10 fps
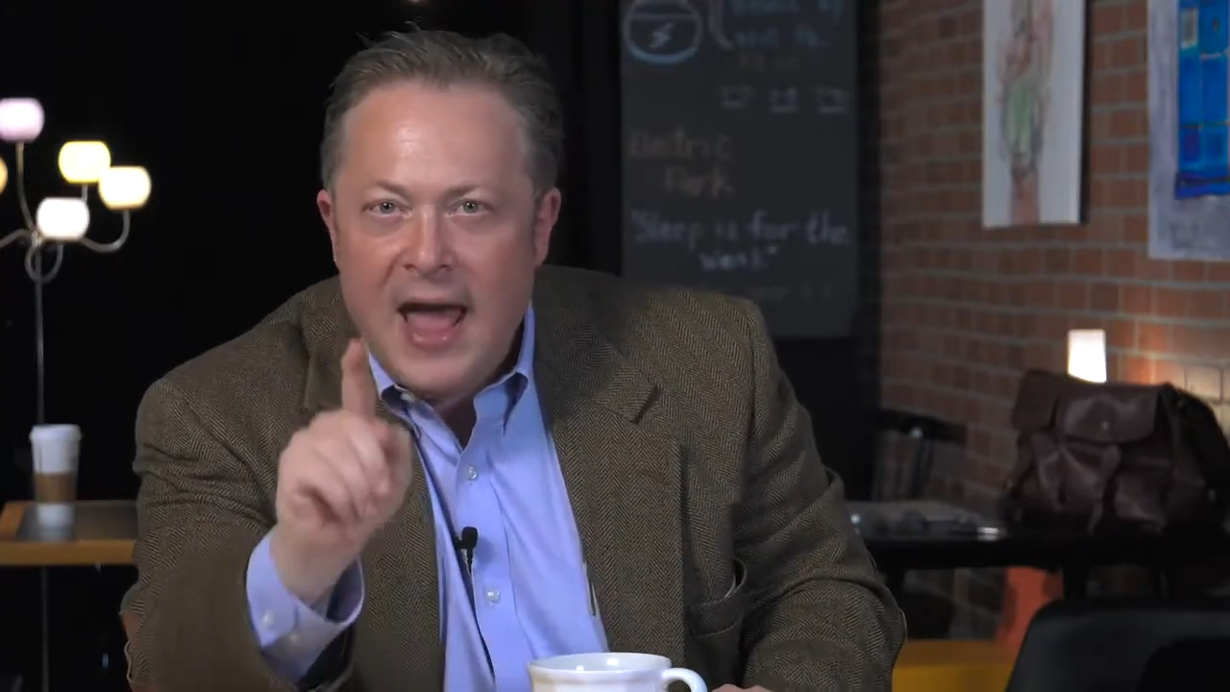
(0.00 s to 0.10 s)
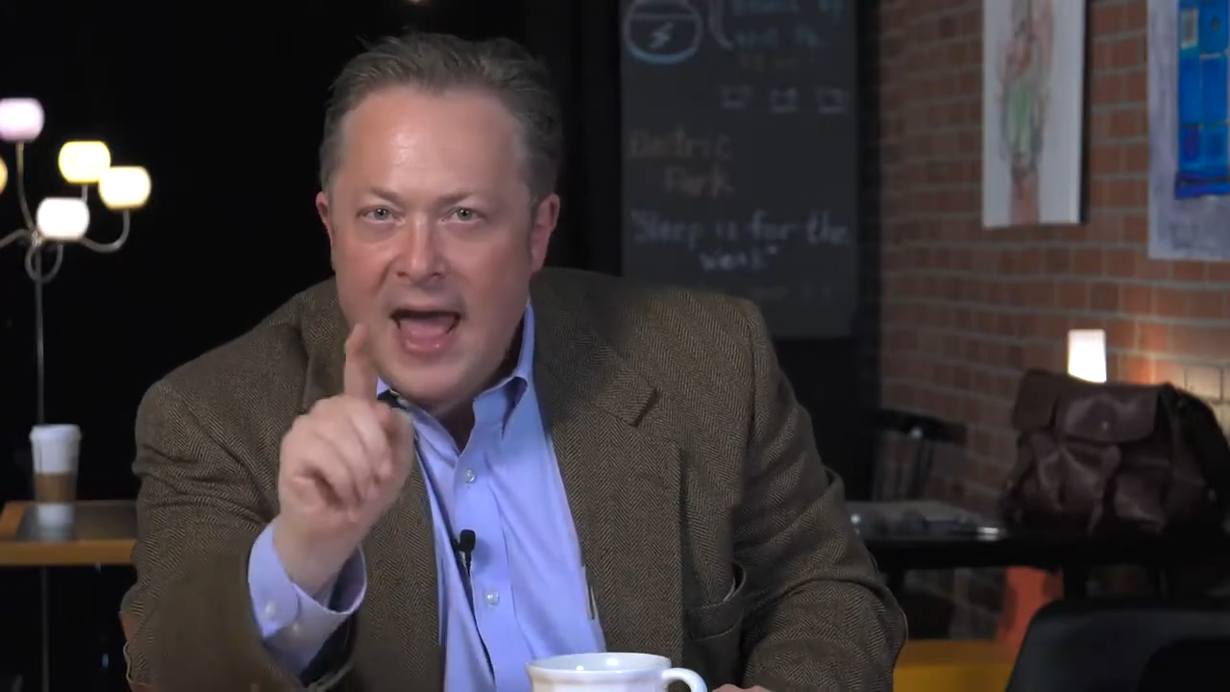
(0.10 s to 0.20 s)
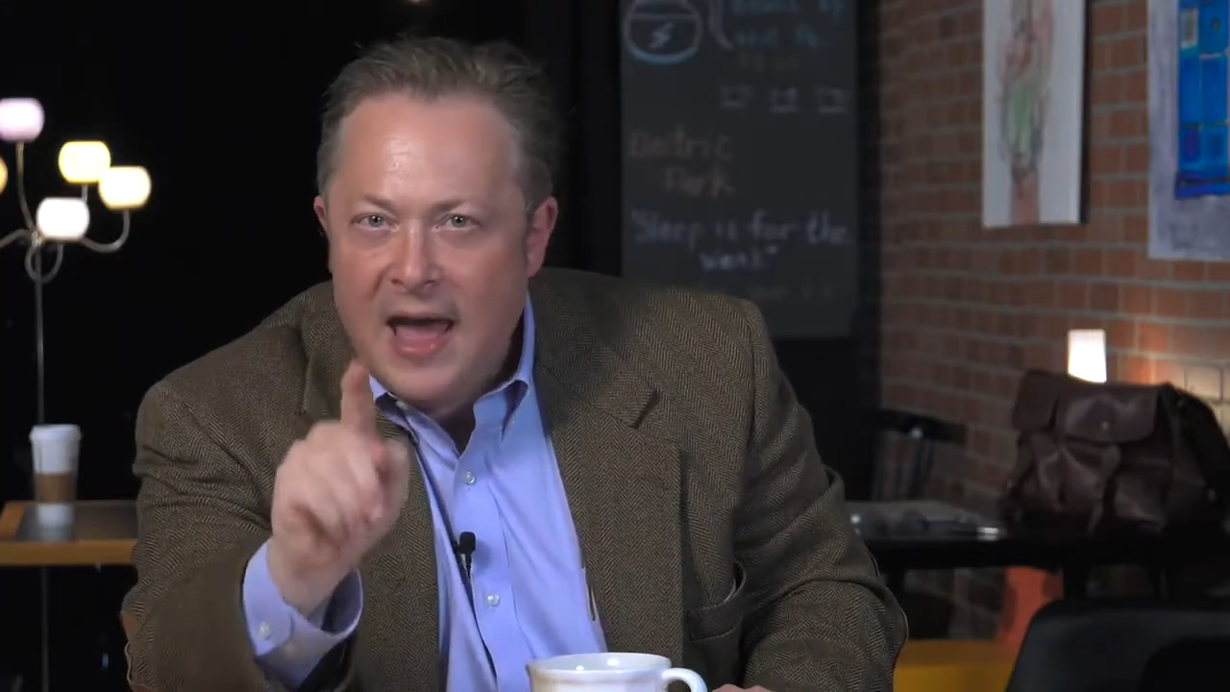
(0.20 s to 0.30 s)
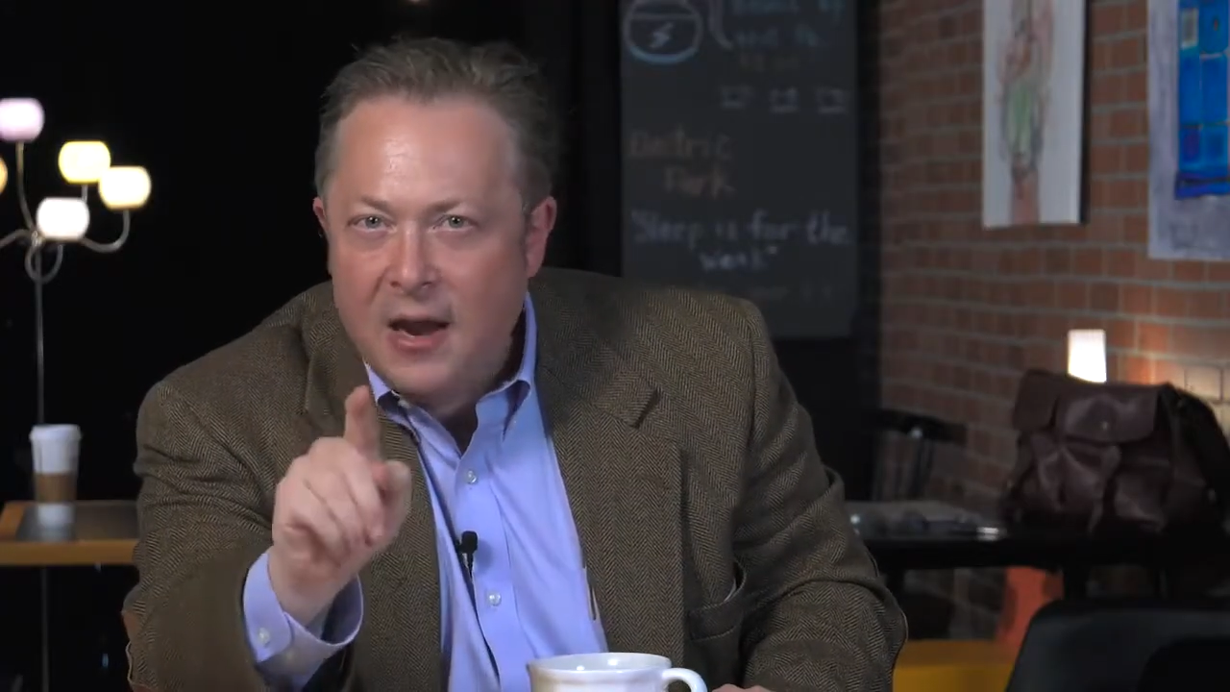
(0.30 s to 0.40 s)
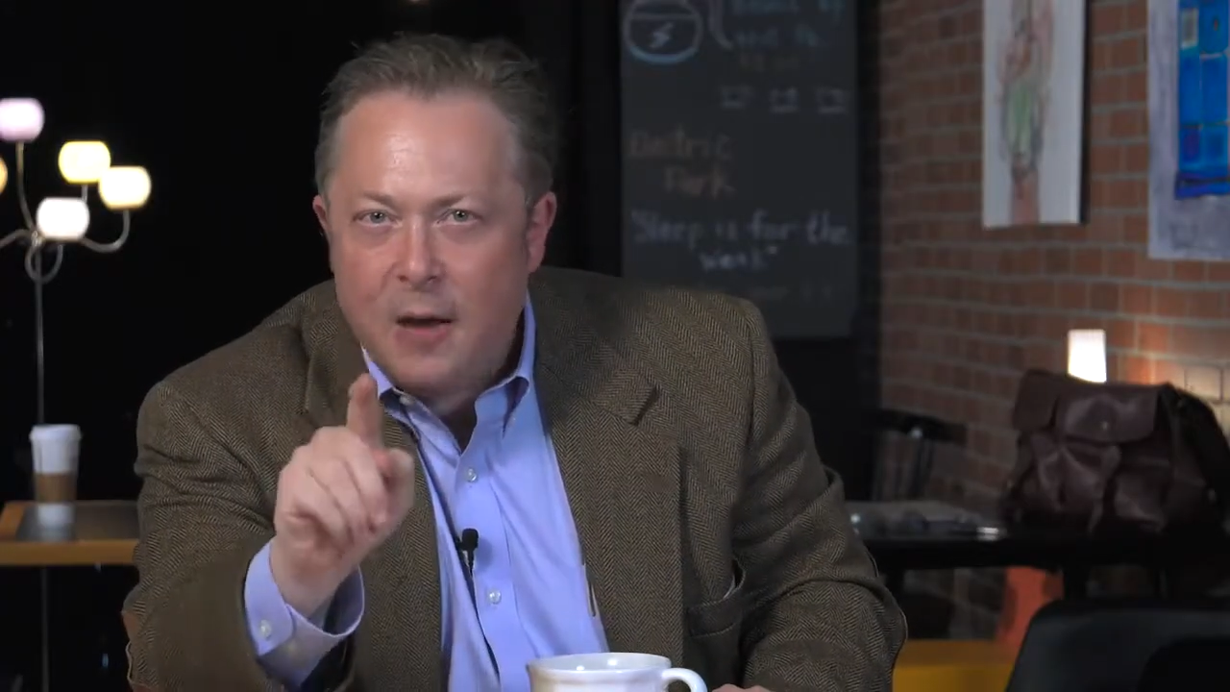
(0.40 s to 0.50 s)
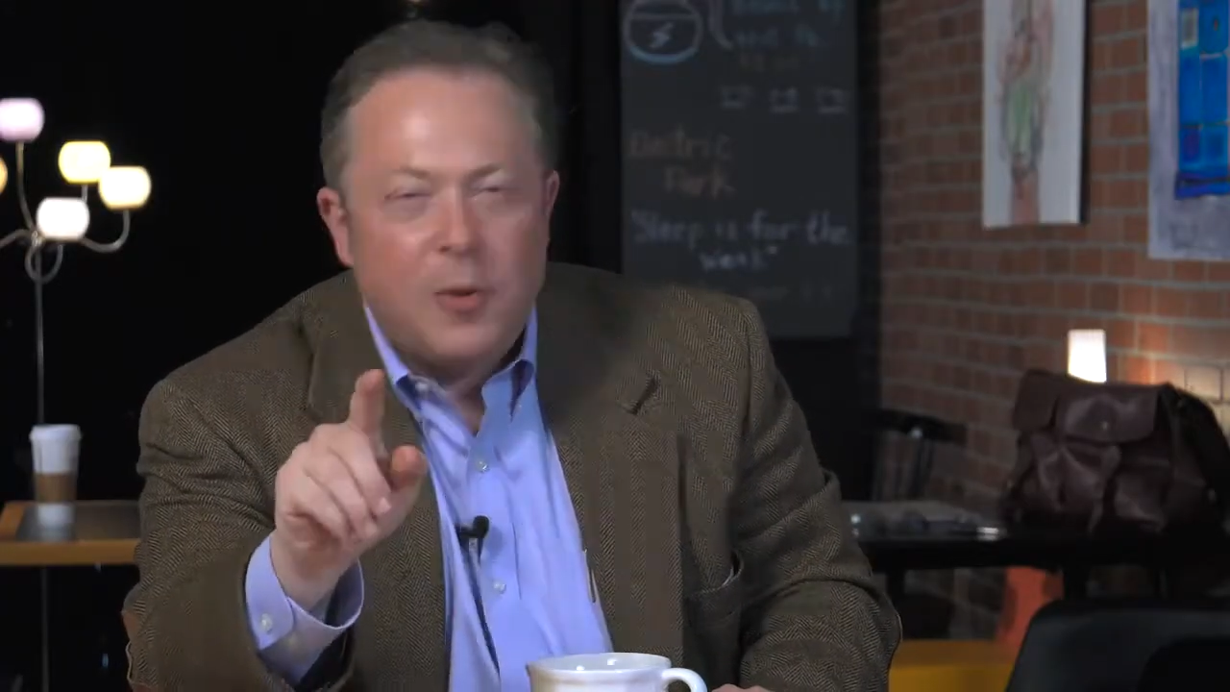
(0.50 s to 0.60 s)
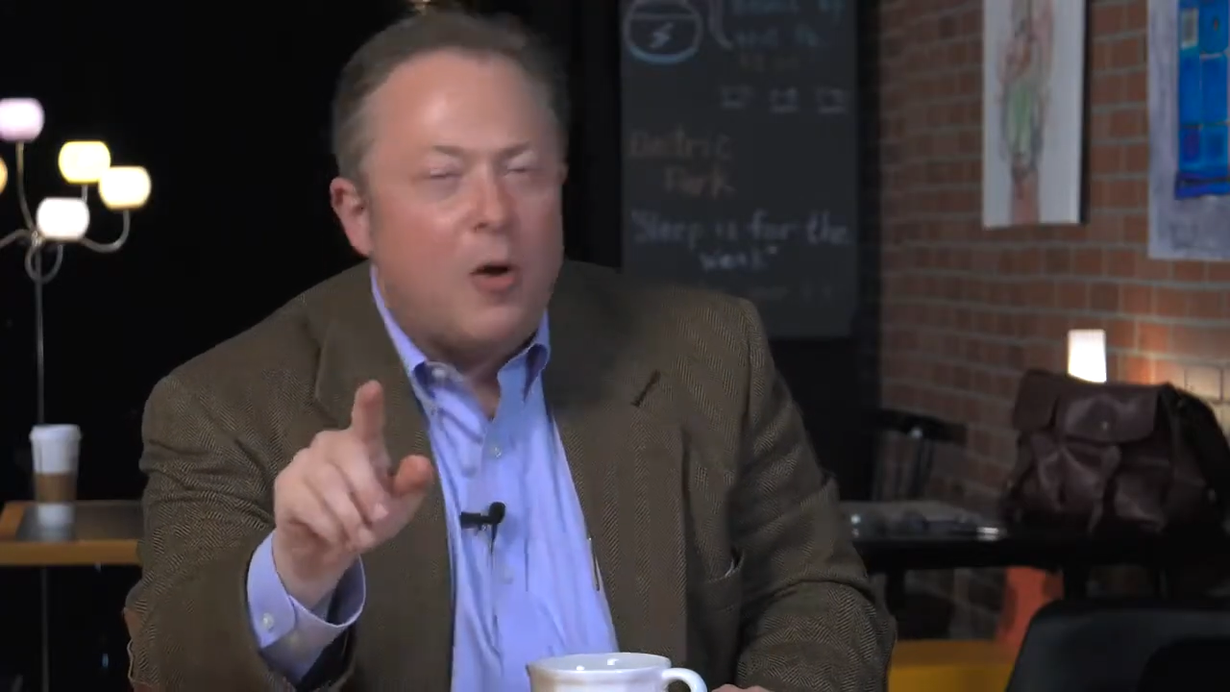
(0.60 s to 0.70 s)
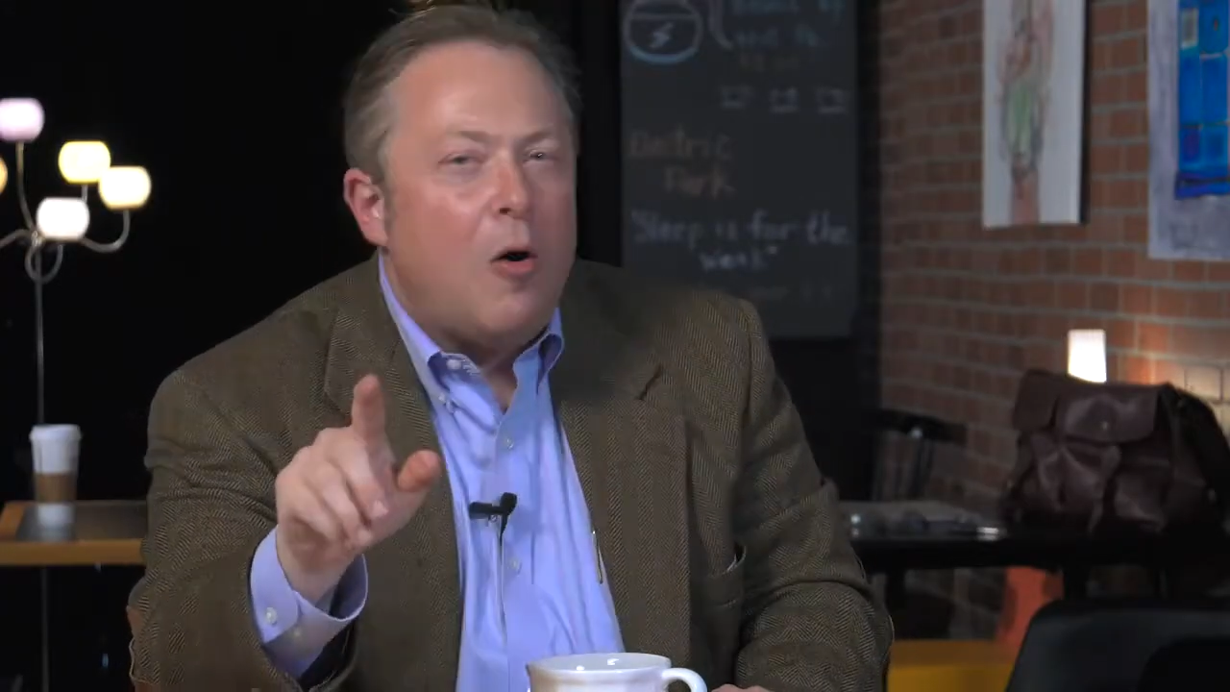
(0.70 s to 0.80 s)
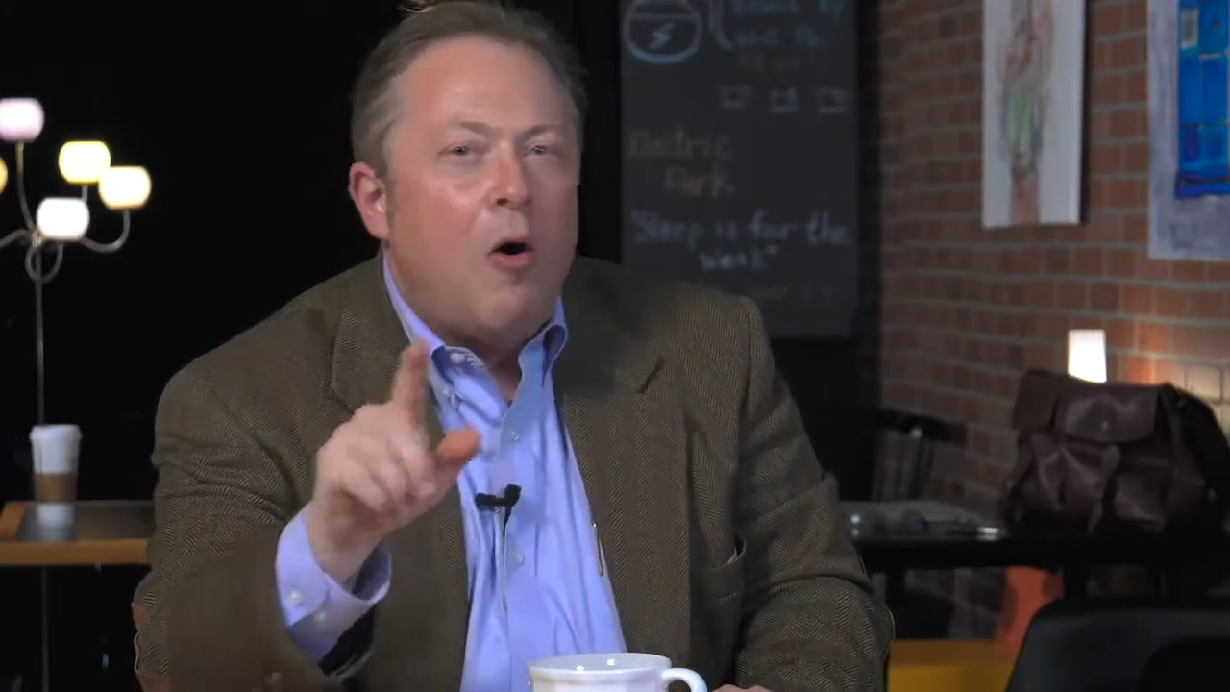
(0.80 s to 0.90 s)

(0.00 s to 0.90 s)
add up